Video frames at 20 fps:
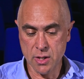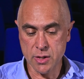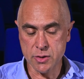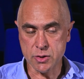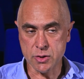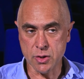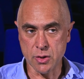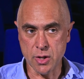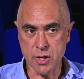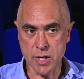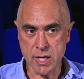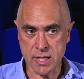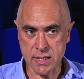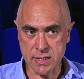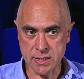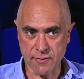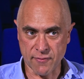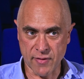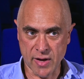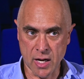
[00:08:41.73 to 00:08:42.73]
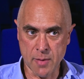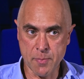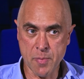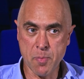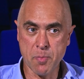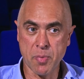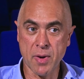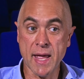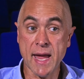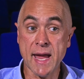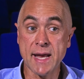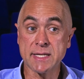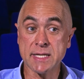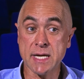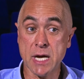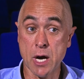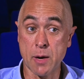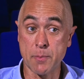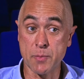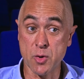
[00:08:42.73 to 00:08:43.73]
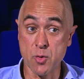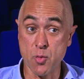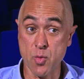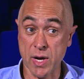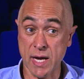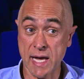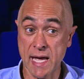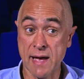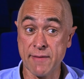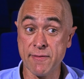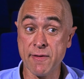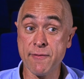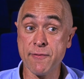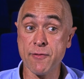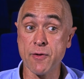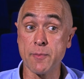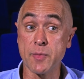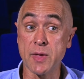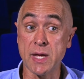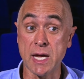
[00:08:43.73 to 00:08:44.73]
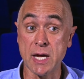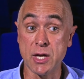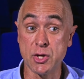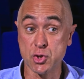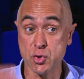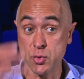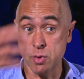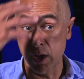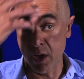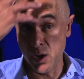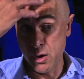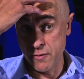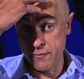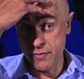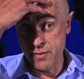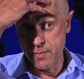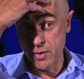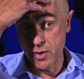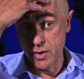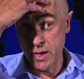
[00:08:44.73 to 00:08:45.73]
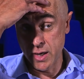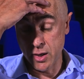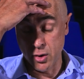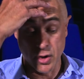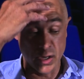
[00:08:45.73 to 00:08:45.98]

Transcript: sooner you can develop a plan to help you recover from the injury of your mind,